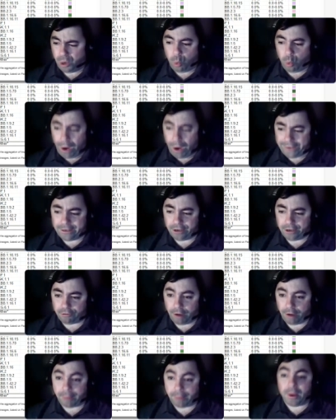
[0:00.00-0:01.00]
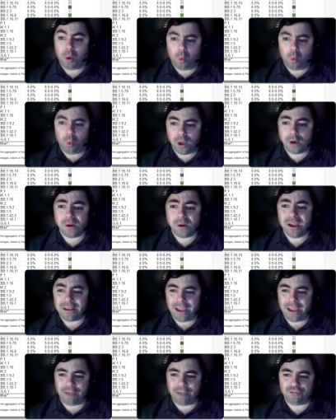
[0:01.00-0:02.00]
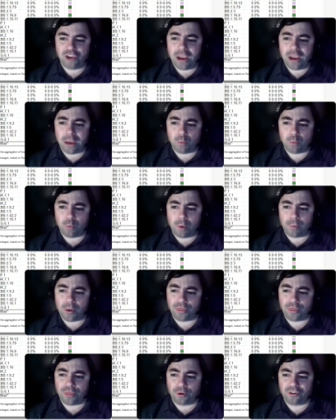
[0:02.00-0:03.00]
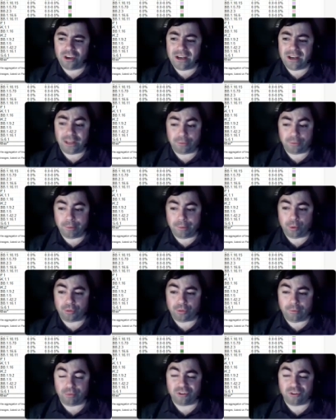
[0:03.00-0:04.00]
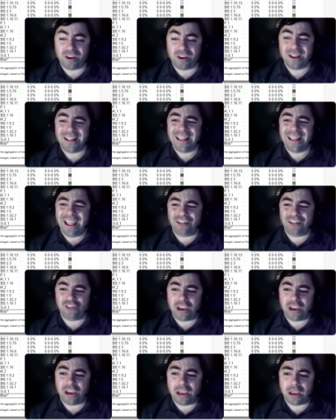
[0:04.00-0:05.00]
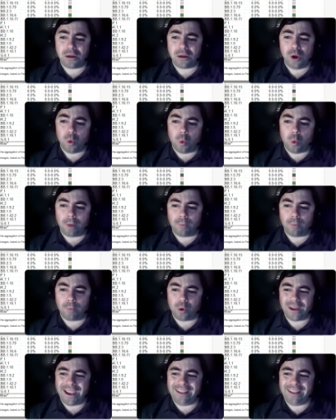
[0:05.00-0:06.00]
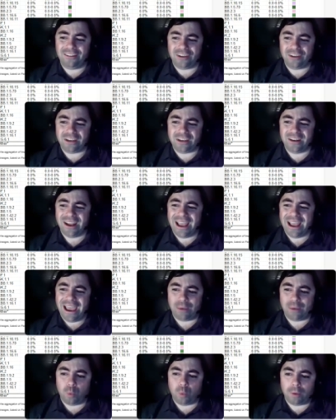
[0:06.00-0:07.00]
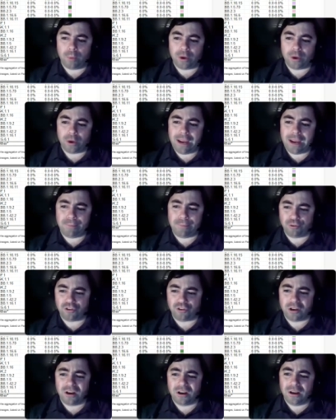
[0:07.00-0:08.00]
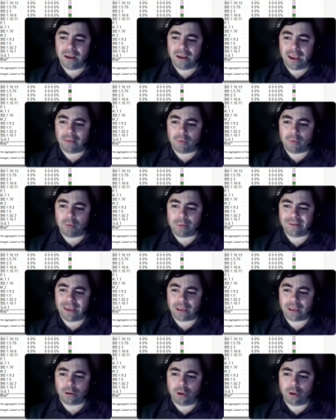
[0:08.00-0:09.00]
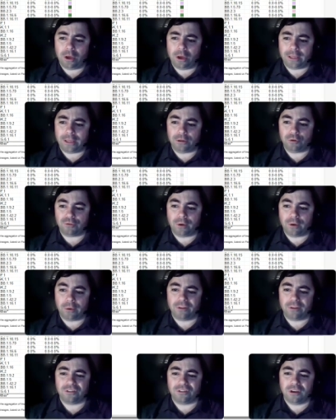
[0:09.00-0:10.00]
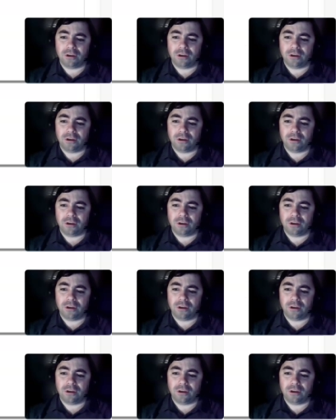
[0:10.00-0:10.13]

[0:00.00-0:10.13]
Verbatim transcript: Why did it drop? Well, you have JN 1.13 at 3.3% and JN 1.18 at 1.8%. And when we take a look at those variants,